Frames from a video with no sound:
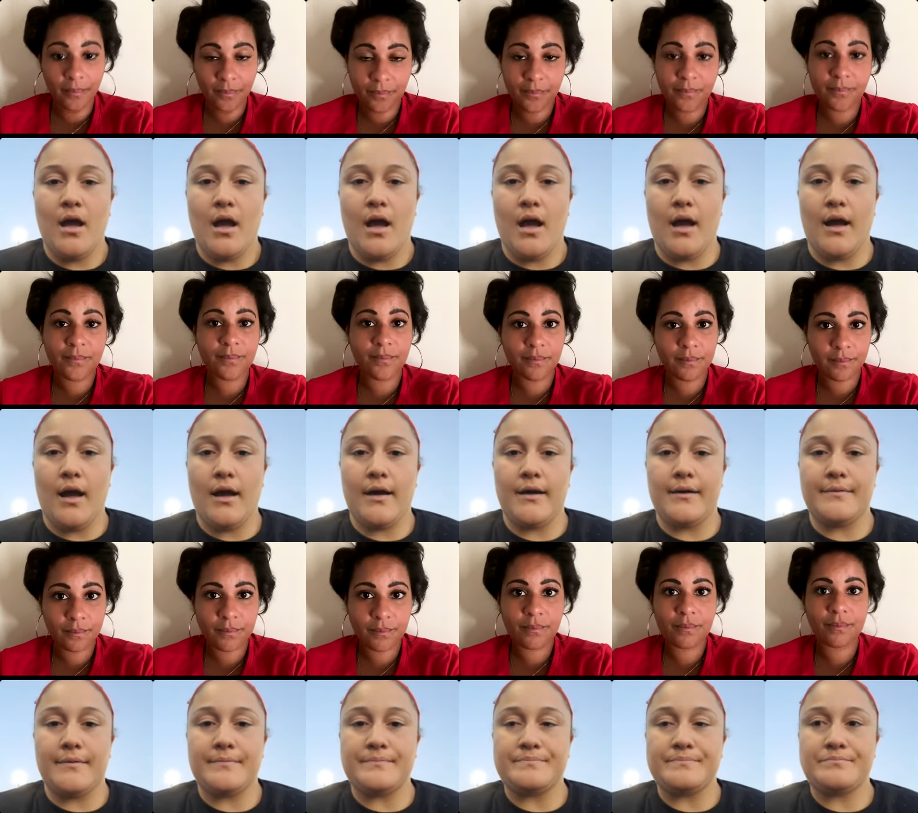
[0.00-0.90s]

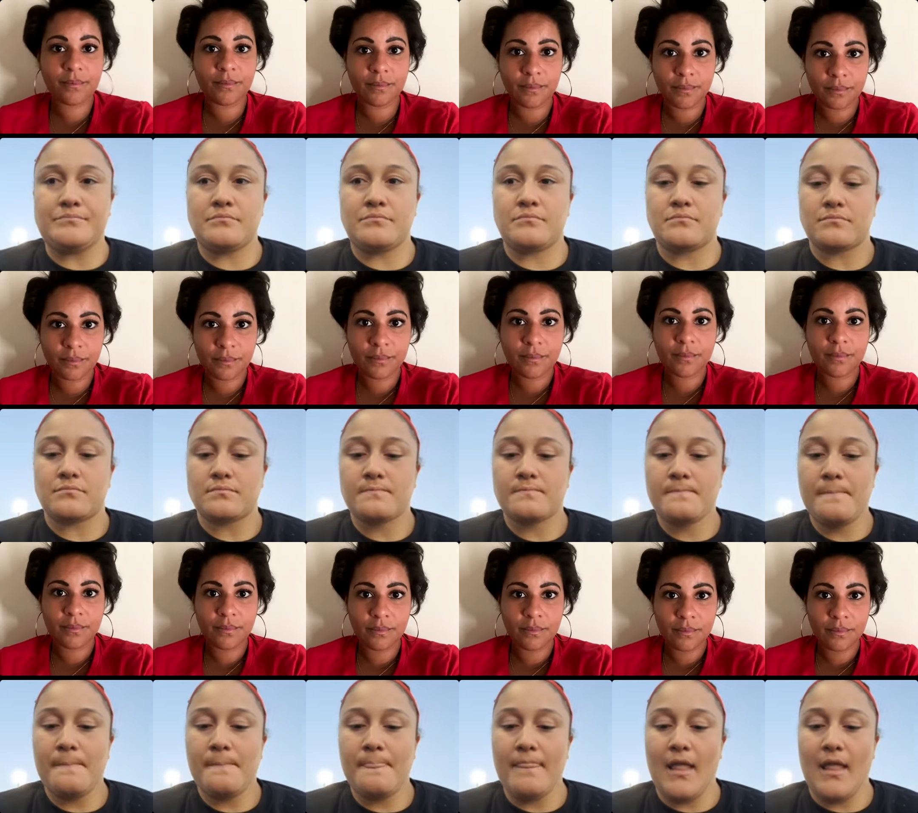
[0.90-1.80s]
Speaker 1: Um,
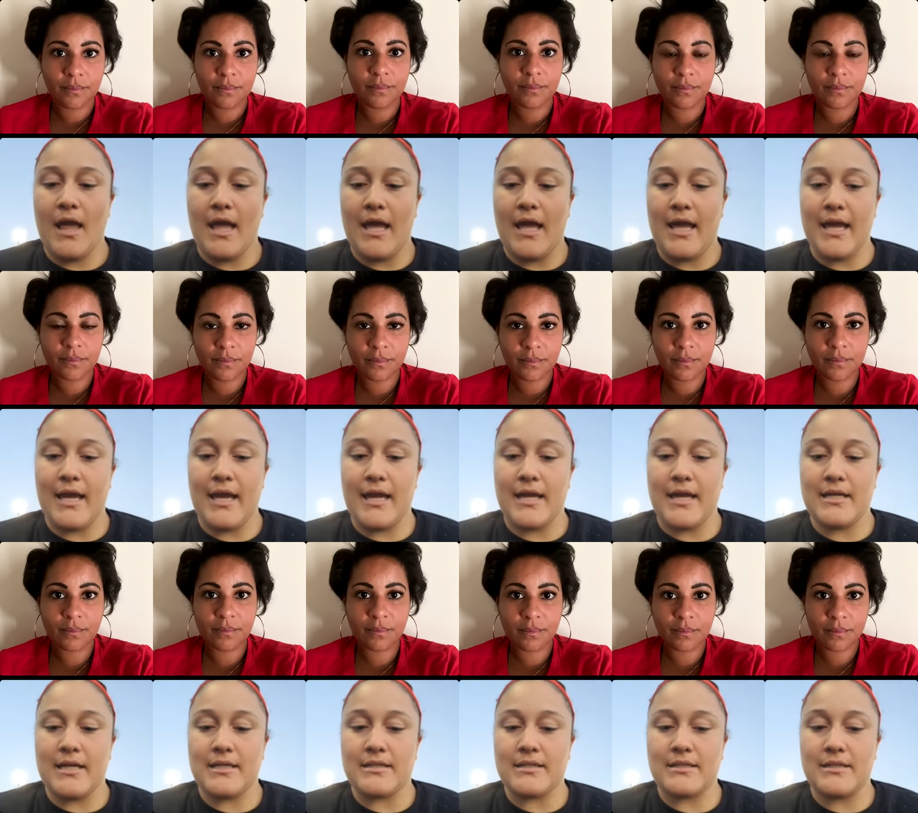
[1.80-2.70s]

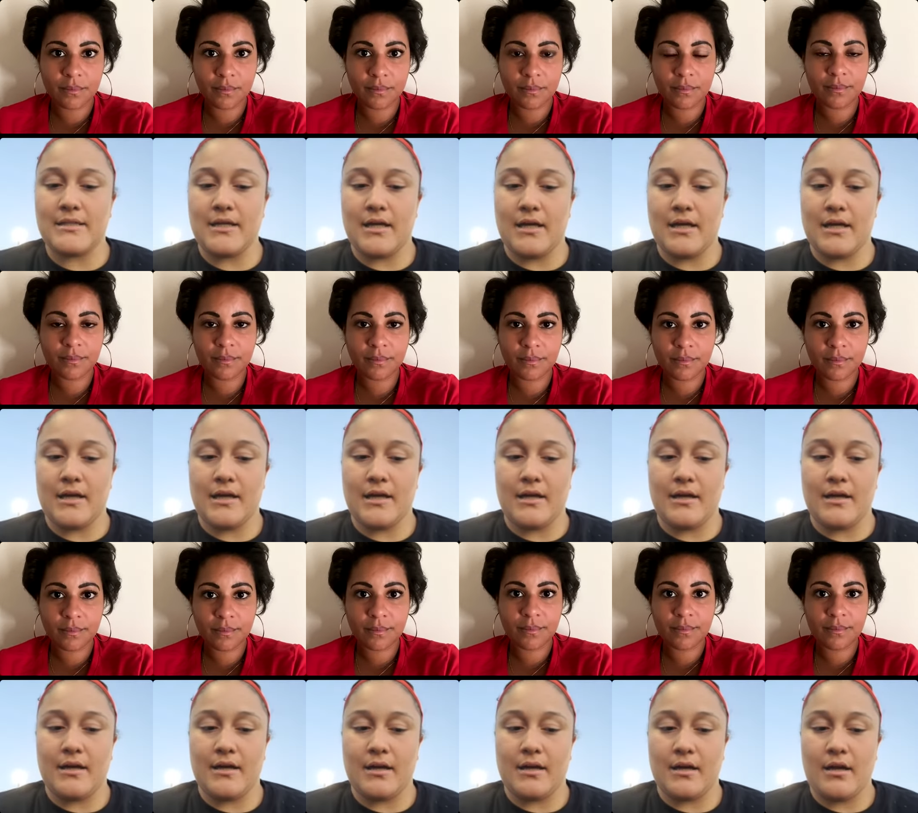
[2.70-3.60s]
and
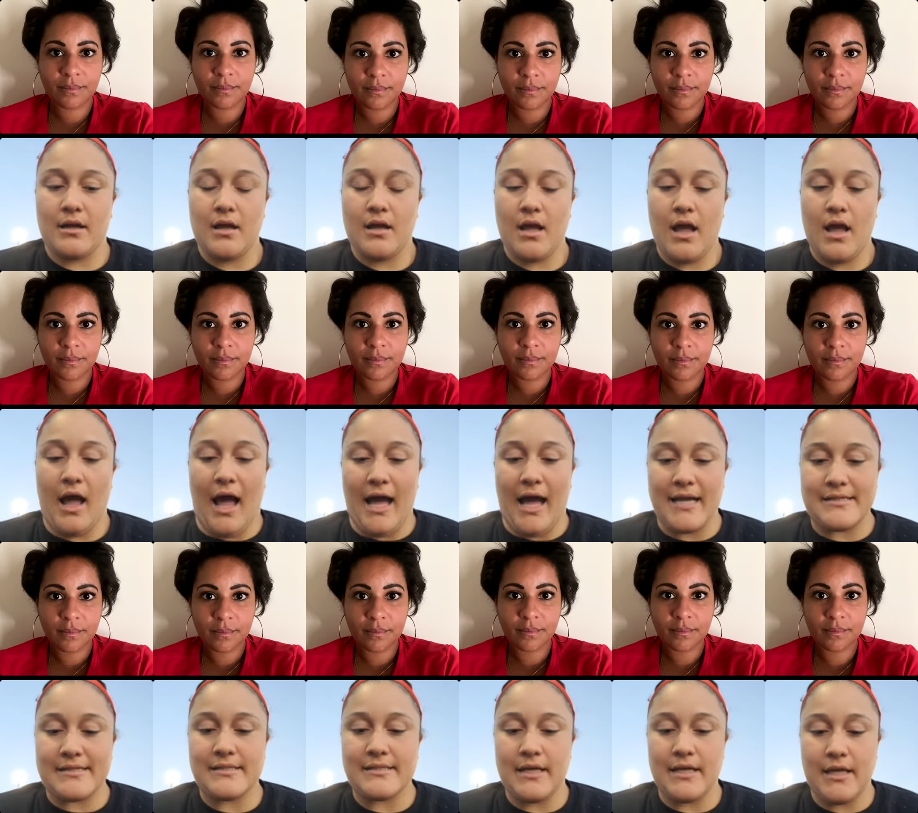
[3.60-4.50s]
uh, I
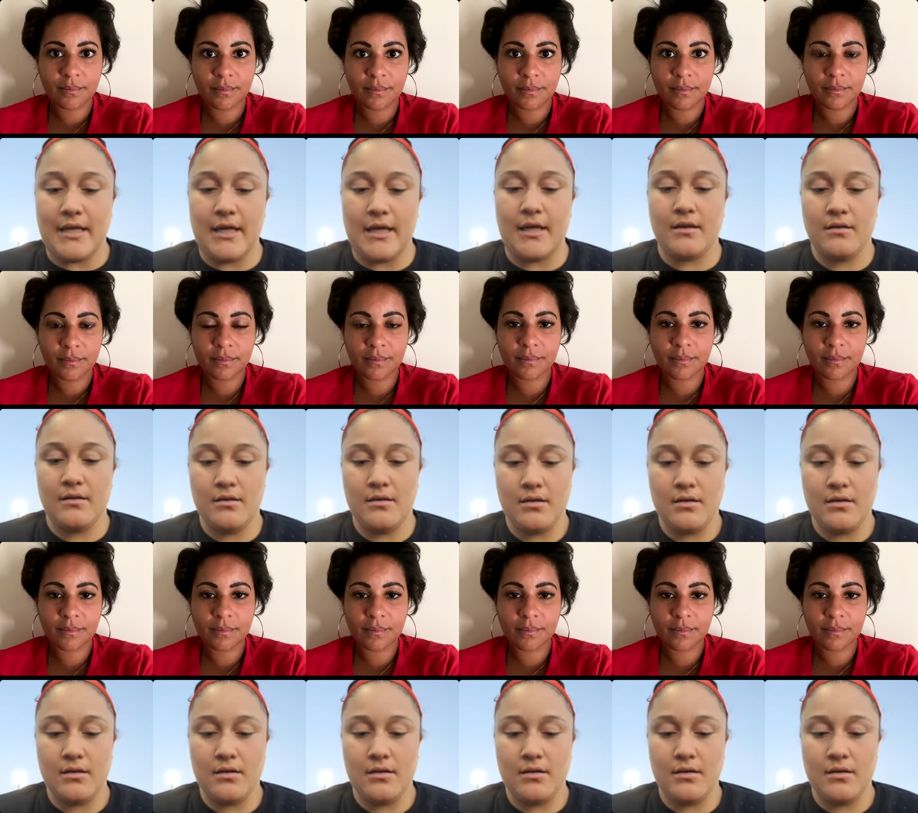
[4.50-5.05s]
see